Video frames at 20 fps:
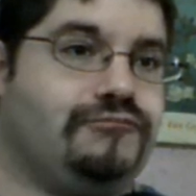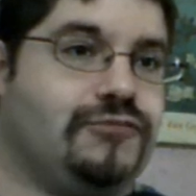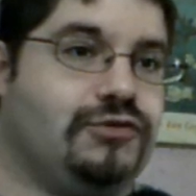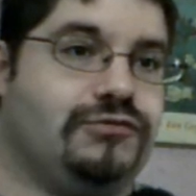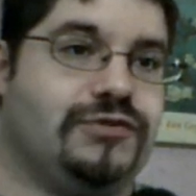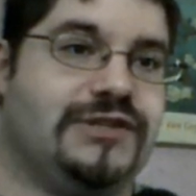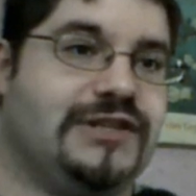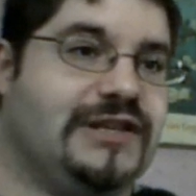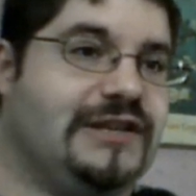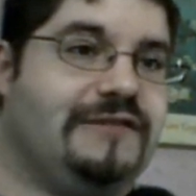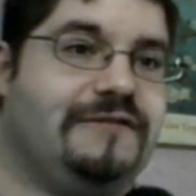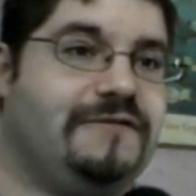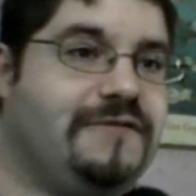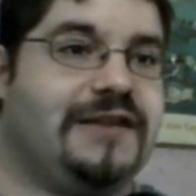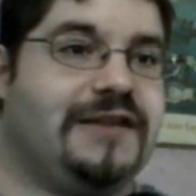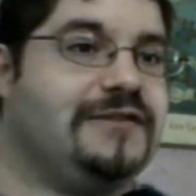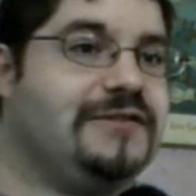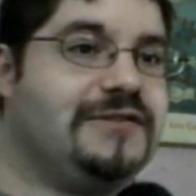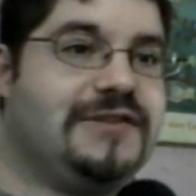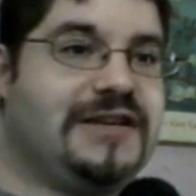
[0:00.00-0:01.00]
you see
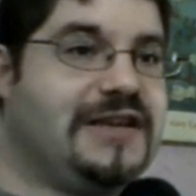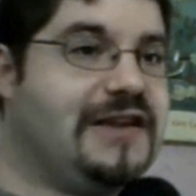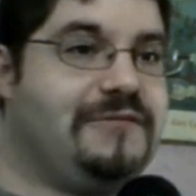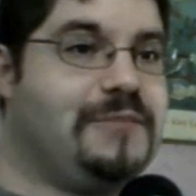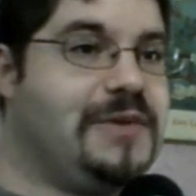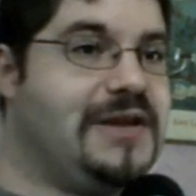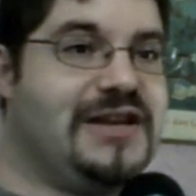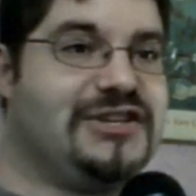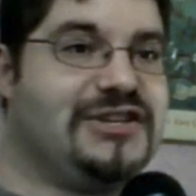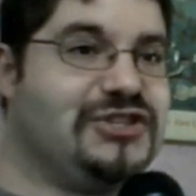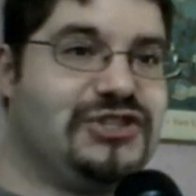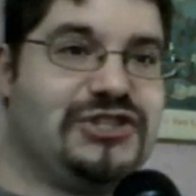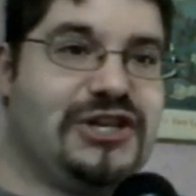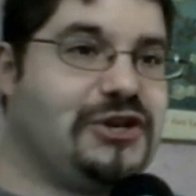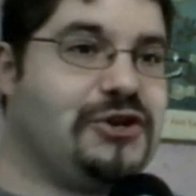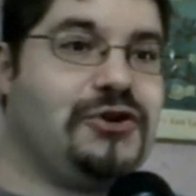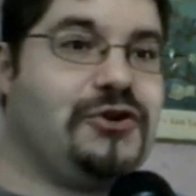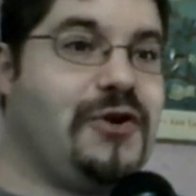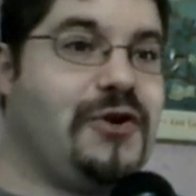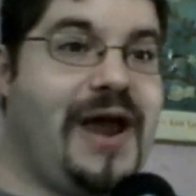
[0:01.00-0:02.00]
fit to give me a
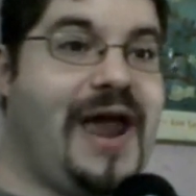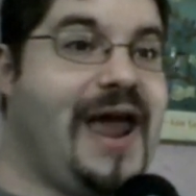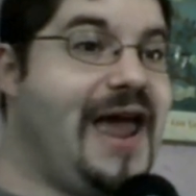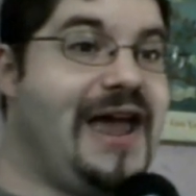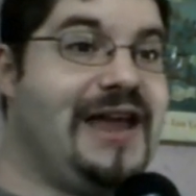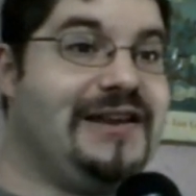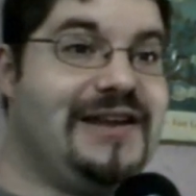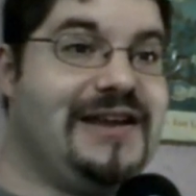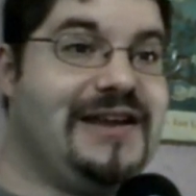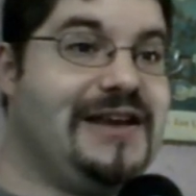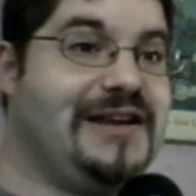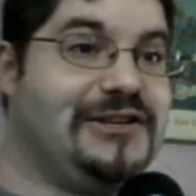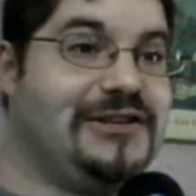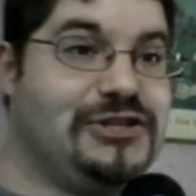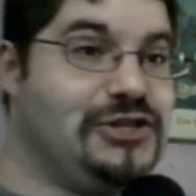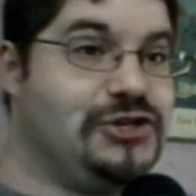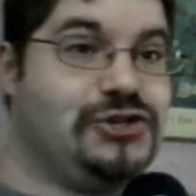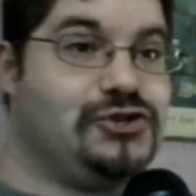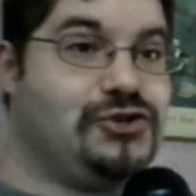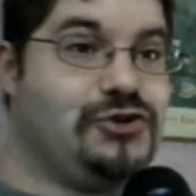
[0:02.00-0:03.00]
sticker and a
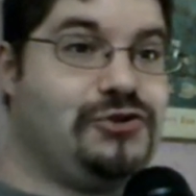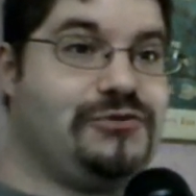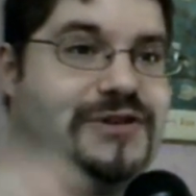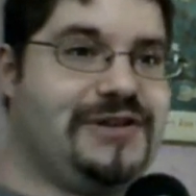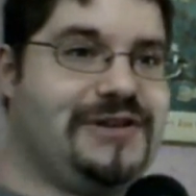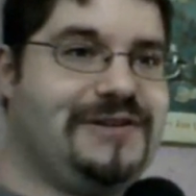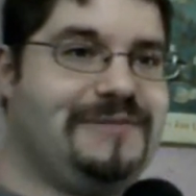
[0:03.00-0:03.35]
t-shirt.